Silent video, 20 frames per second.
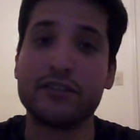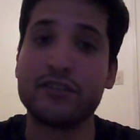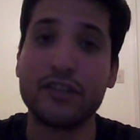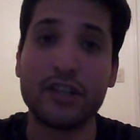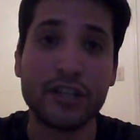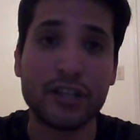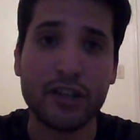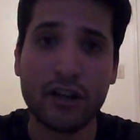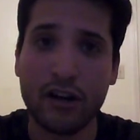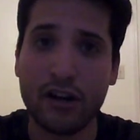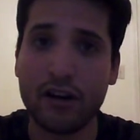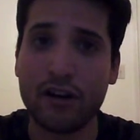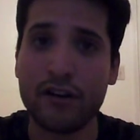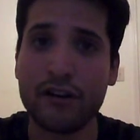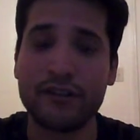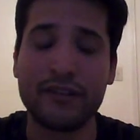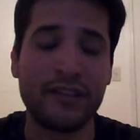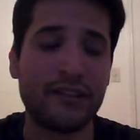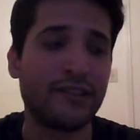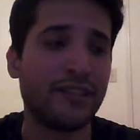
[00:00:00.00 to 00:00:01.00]
study
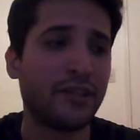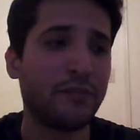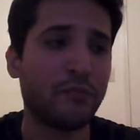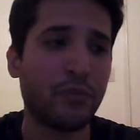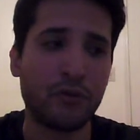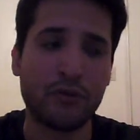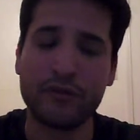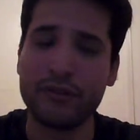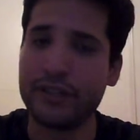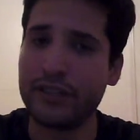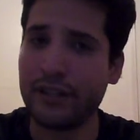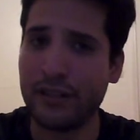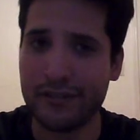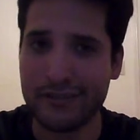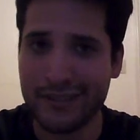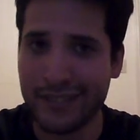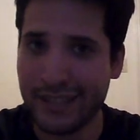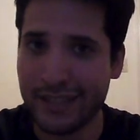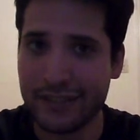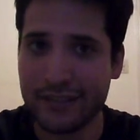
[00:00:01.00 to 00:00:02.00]
hard. They did poorly
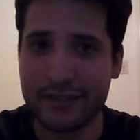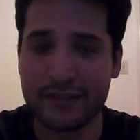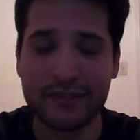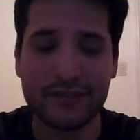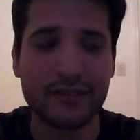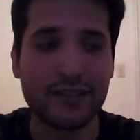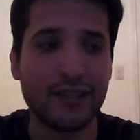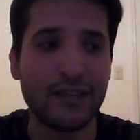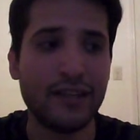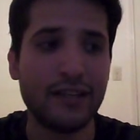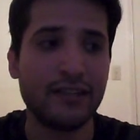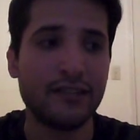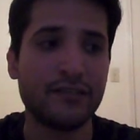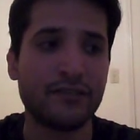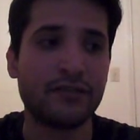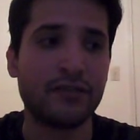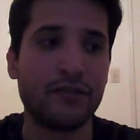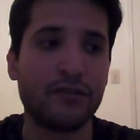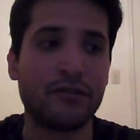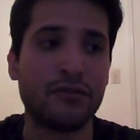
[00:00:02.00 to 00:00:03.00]
on tests.
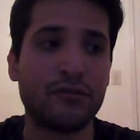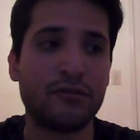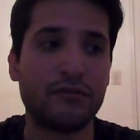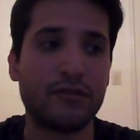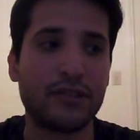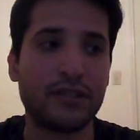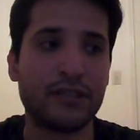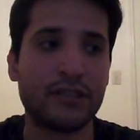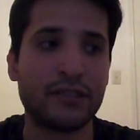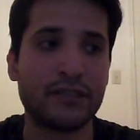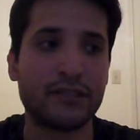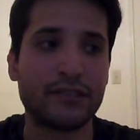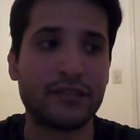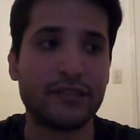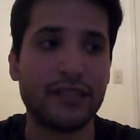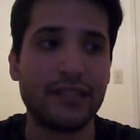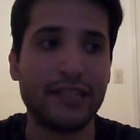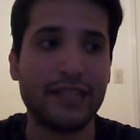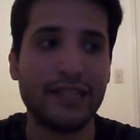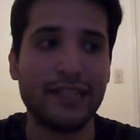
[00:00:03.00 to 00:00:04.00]
So
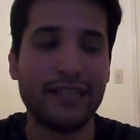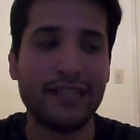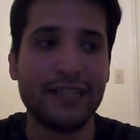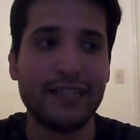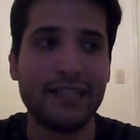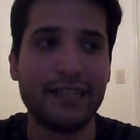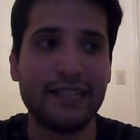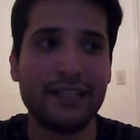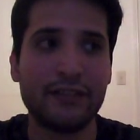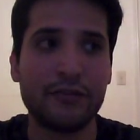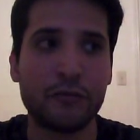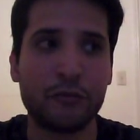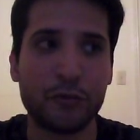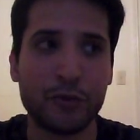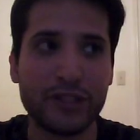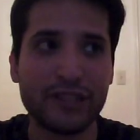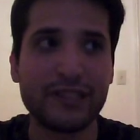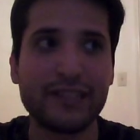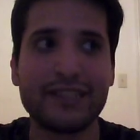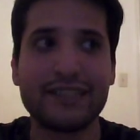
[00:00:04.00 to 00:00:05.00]

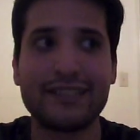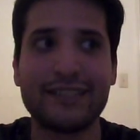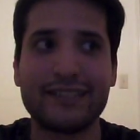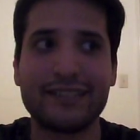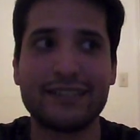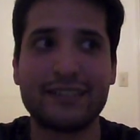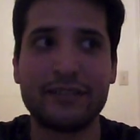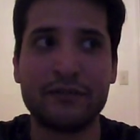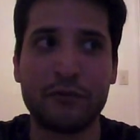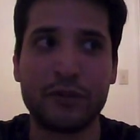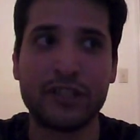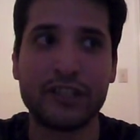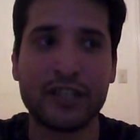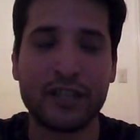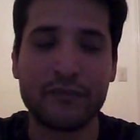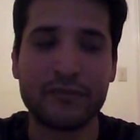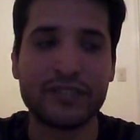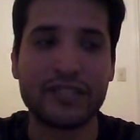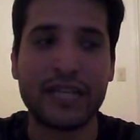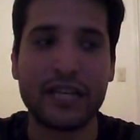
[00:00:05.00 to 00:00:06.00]
really, what it
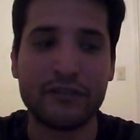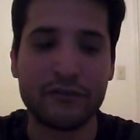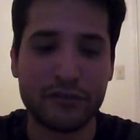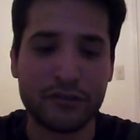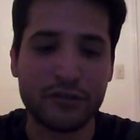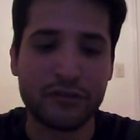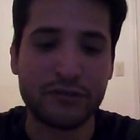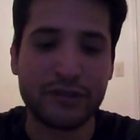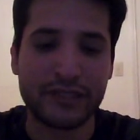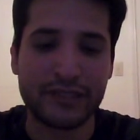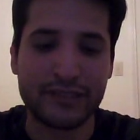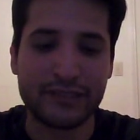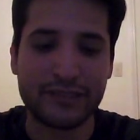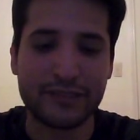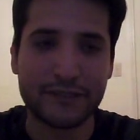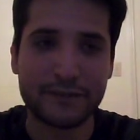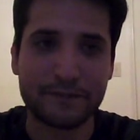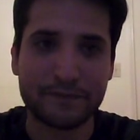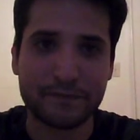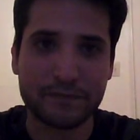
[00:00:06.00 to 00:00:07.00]
comes down to is
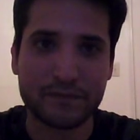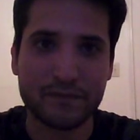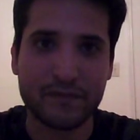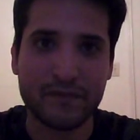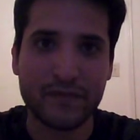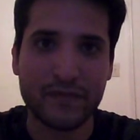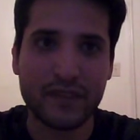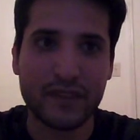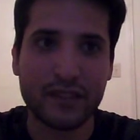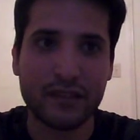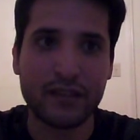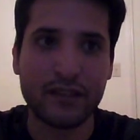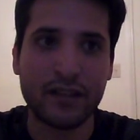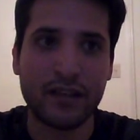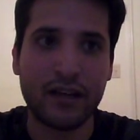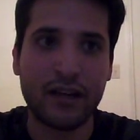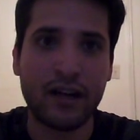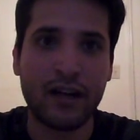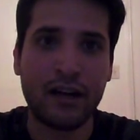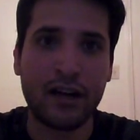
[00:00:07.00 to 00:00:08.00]

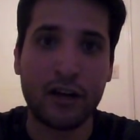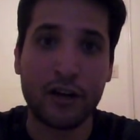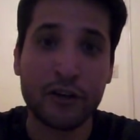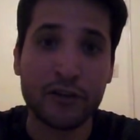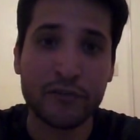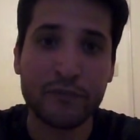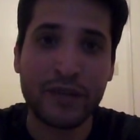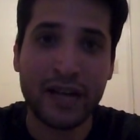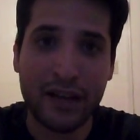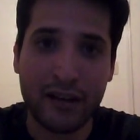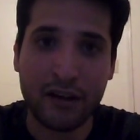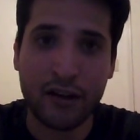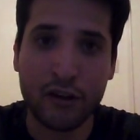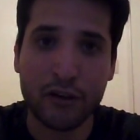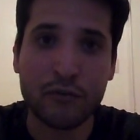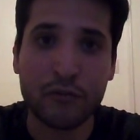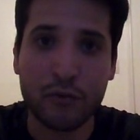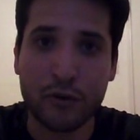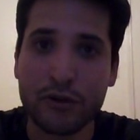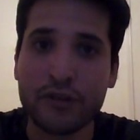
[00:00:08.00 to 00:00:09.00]

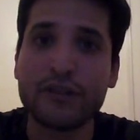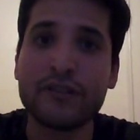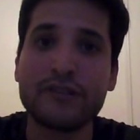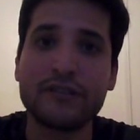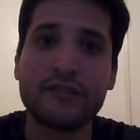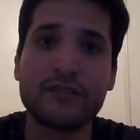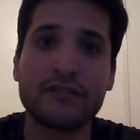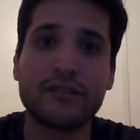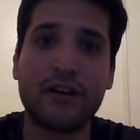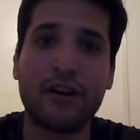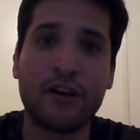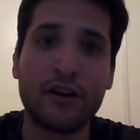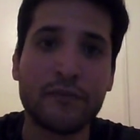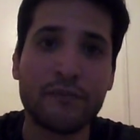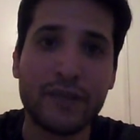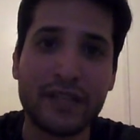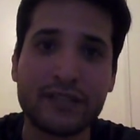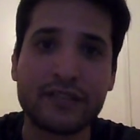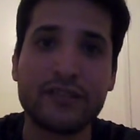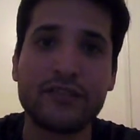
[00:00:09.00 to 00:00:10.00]
our words,
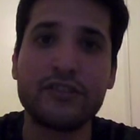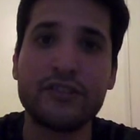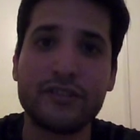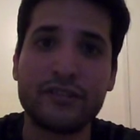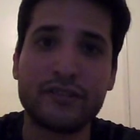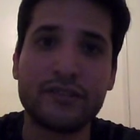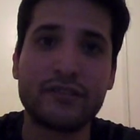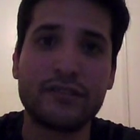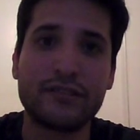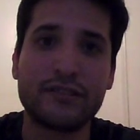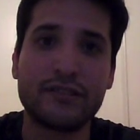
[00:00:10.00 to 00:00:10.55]
our messages,